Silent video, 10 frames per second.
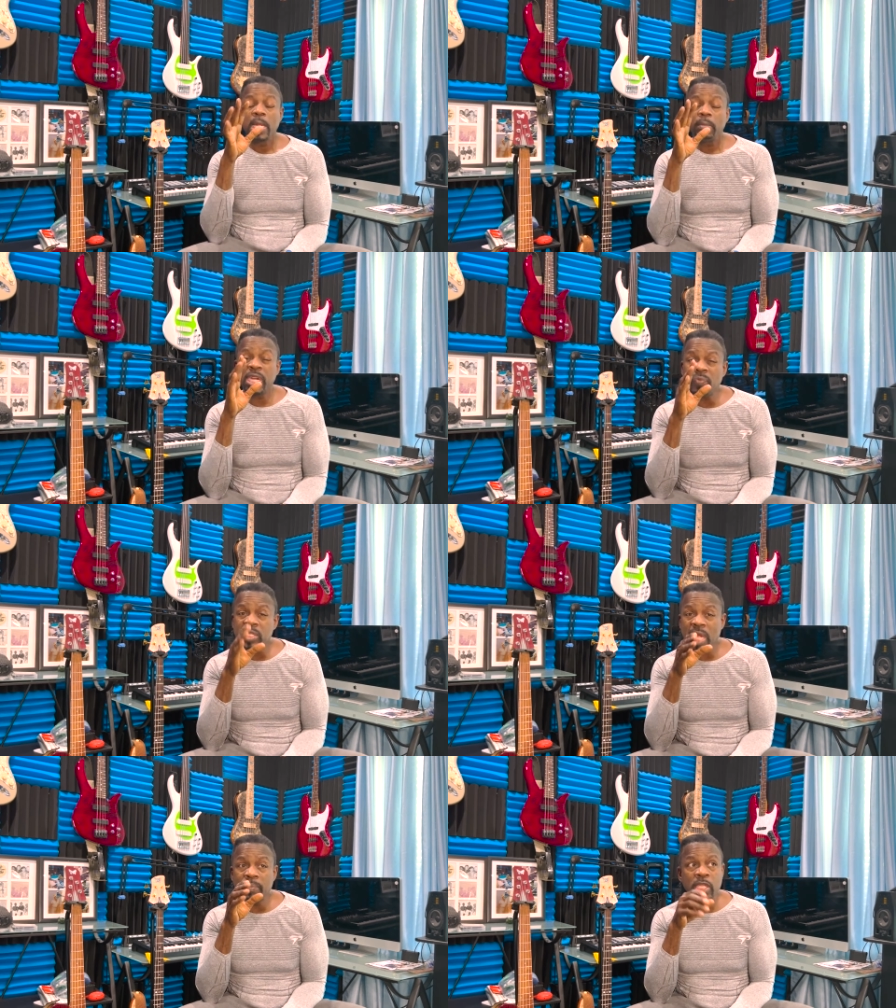But every
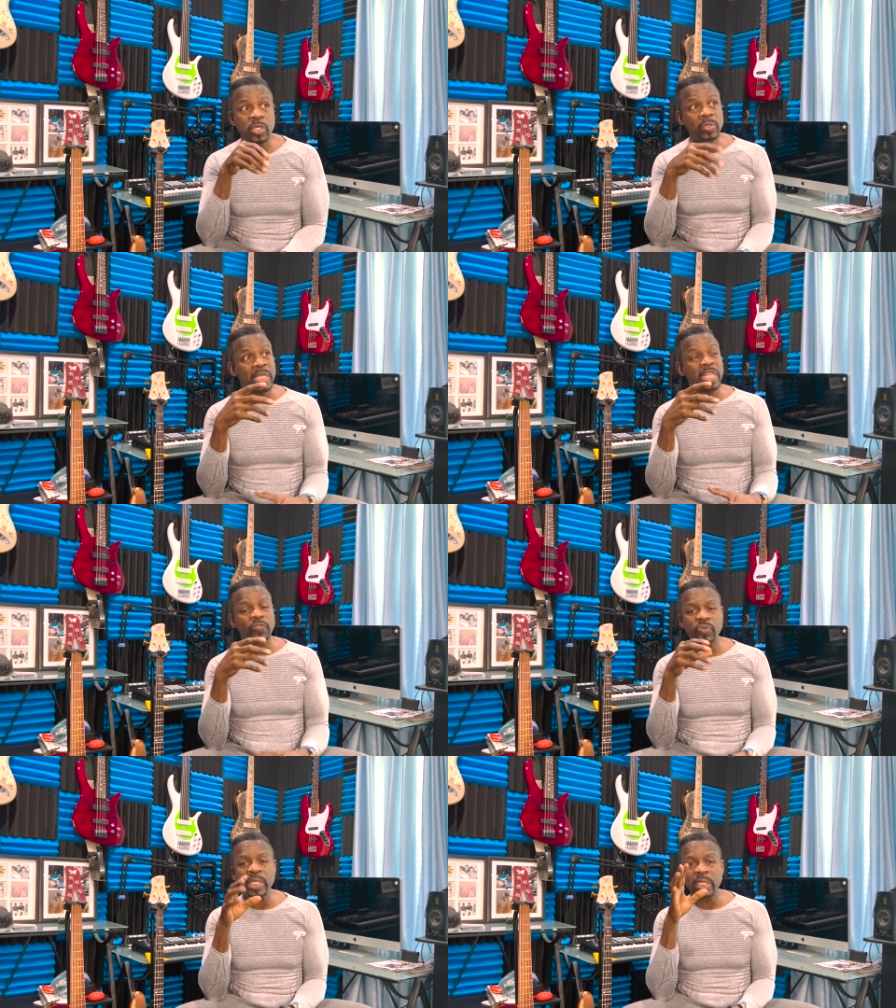time they do that, they
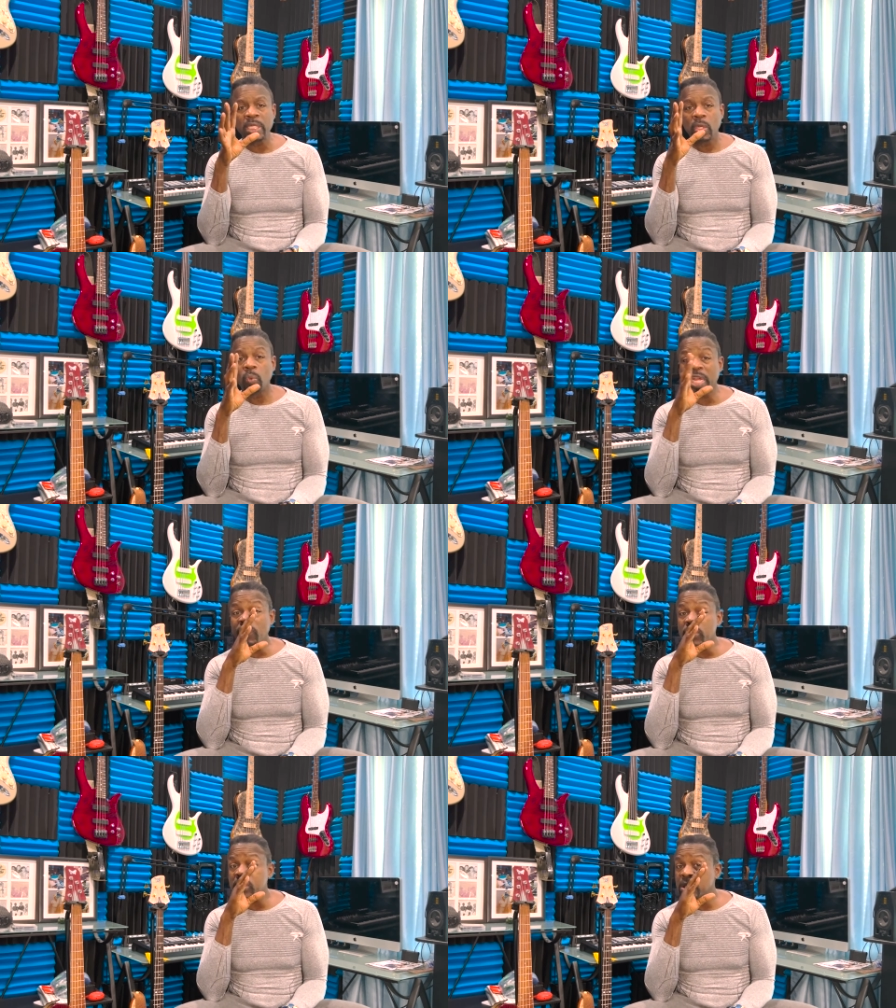feel it.
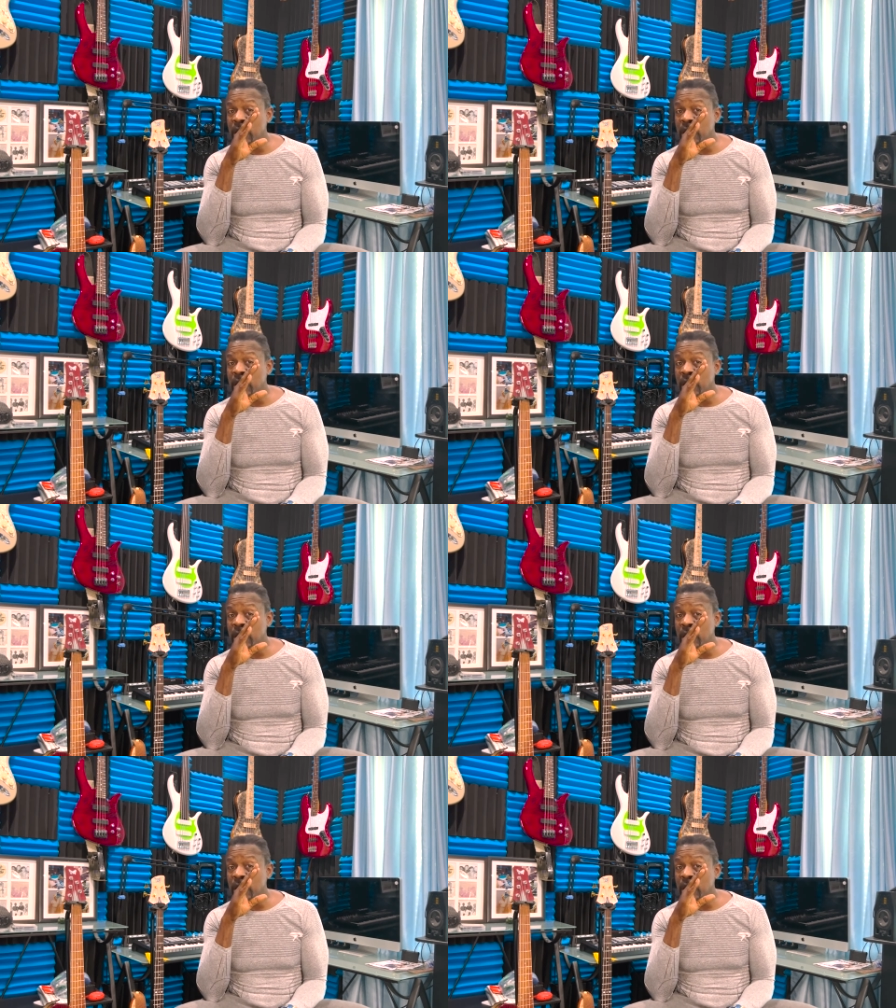Whatever's,